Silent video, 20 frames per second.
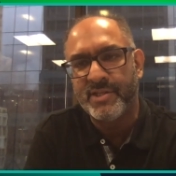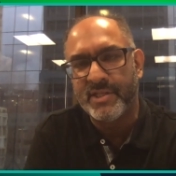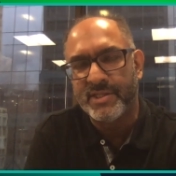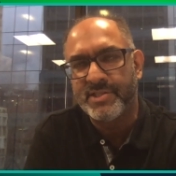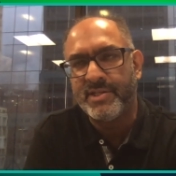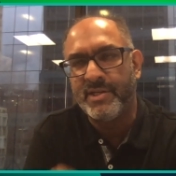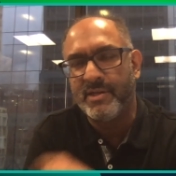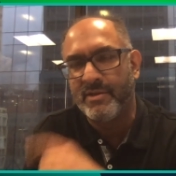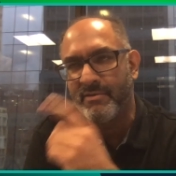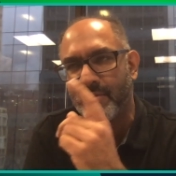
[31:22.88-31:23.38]

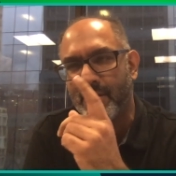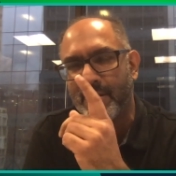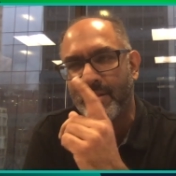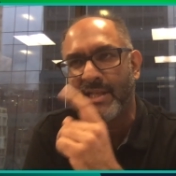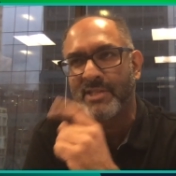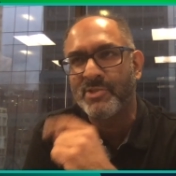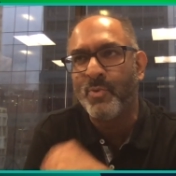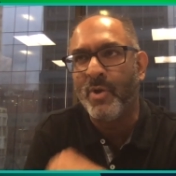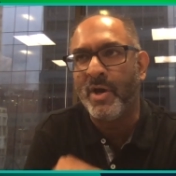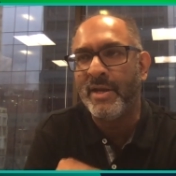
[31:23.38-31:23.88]
this year?
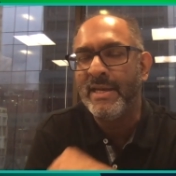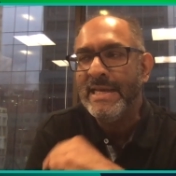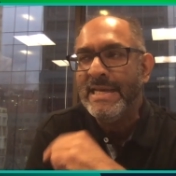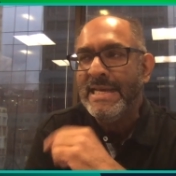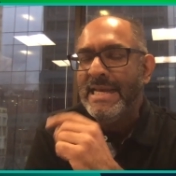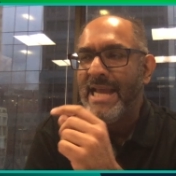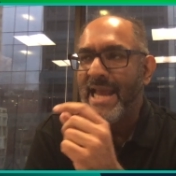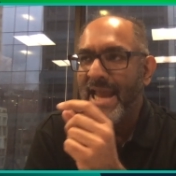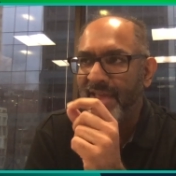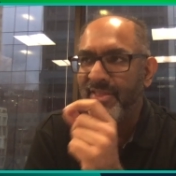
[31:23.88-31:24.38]
That's one.
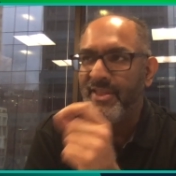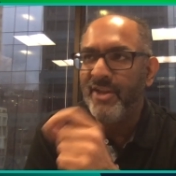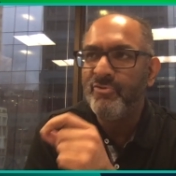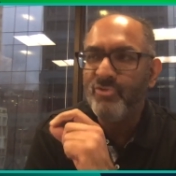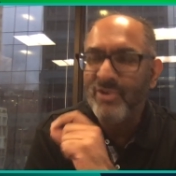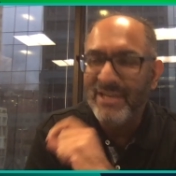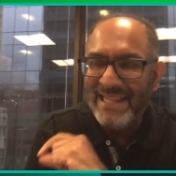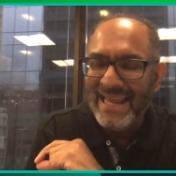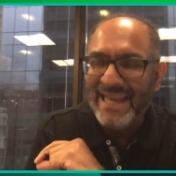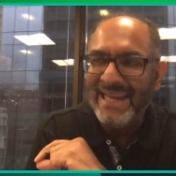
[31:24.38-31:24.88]
And then
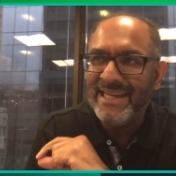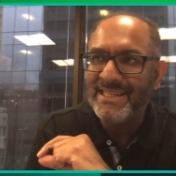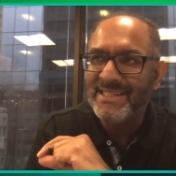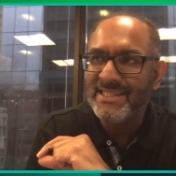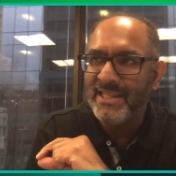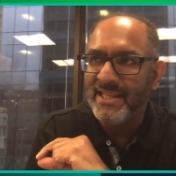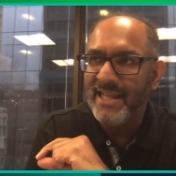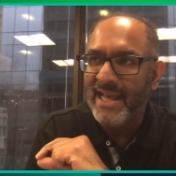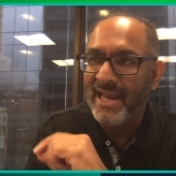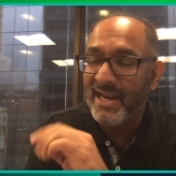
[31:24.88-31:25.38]
related
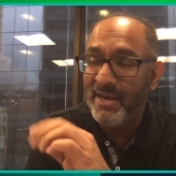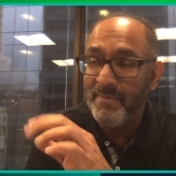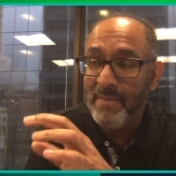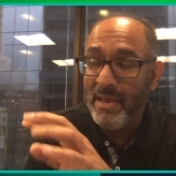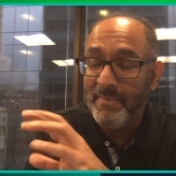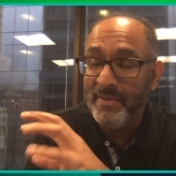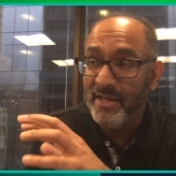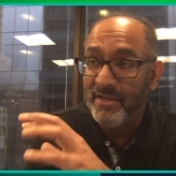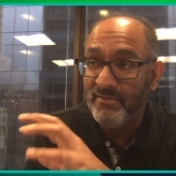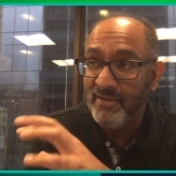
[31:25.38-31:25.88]
to that, and
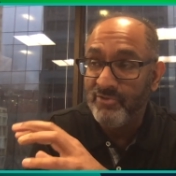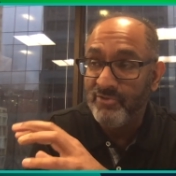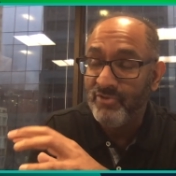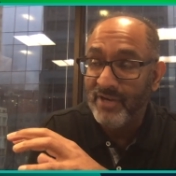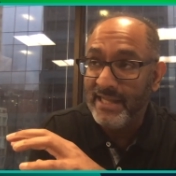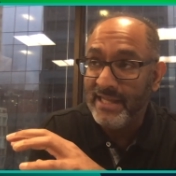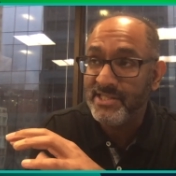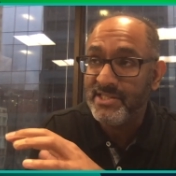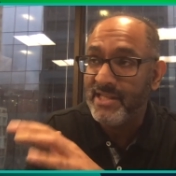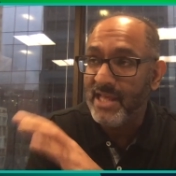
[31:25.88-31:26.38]
maybe it
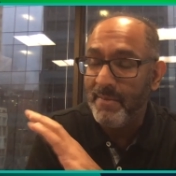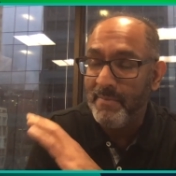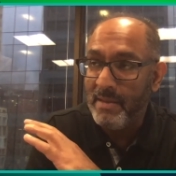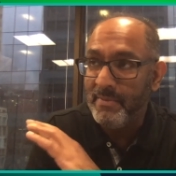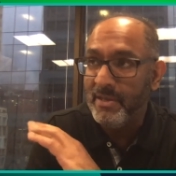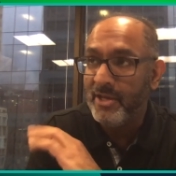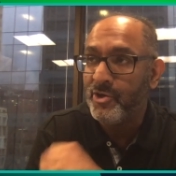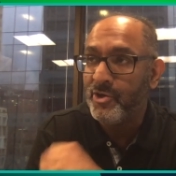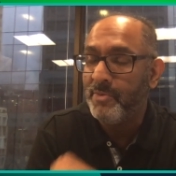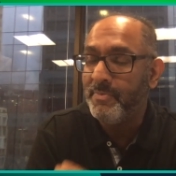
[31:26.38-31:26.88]
relates to that,
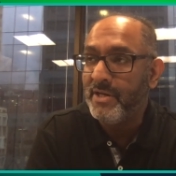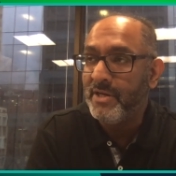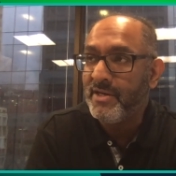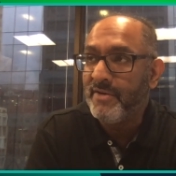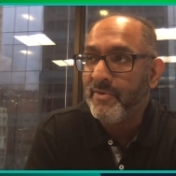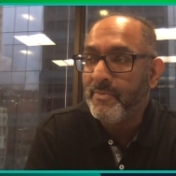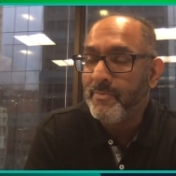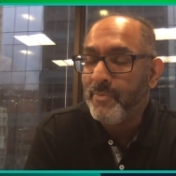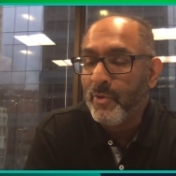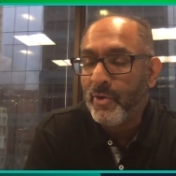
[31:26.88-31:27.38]
maybe it could be a
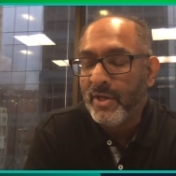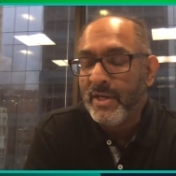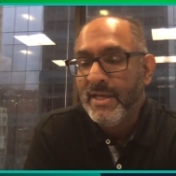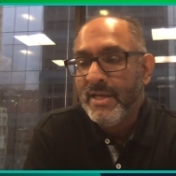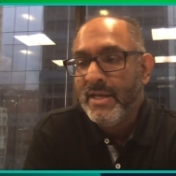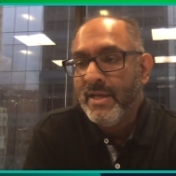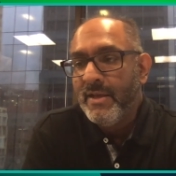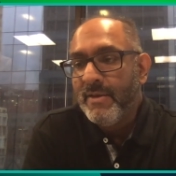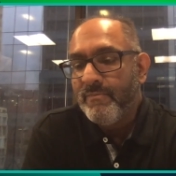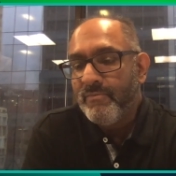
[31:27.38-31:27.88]
different point
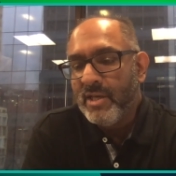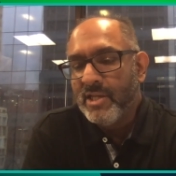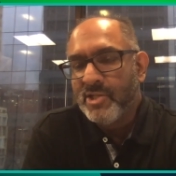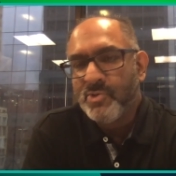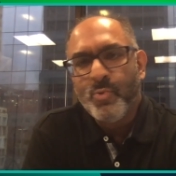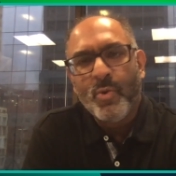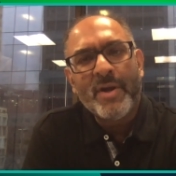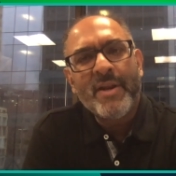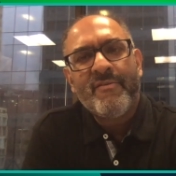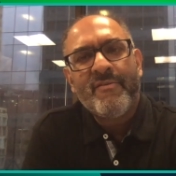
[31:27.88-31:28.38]
is
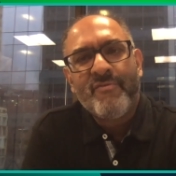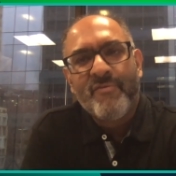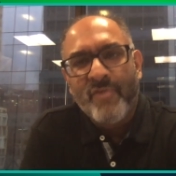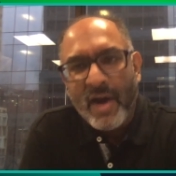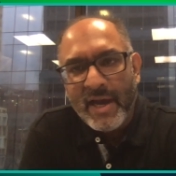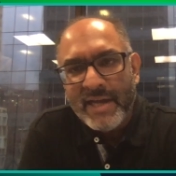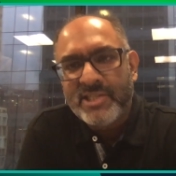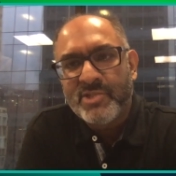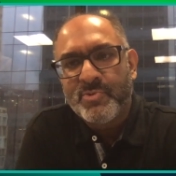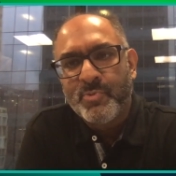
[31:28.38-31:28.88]
what
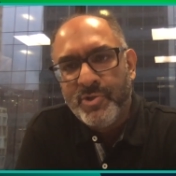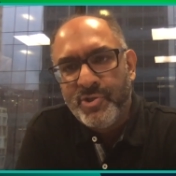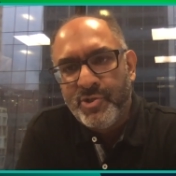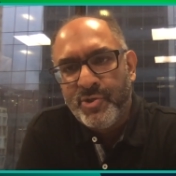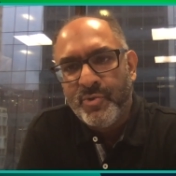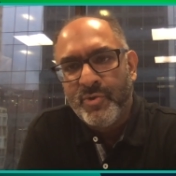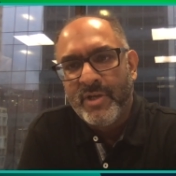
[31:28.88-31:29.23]
advice would you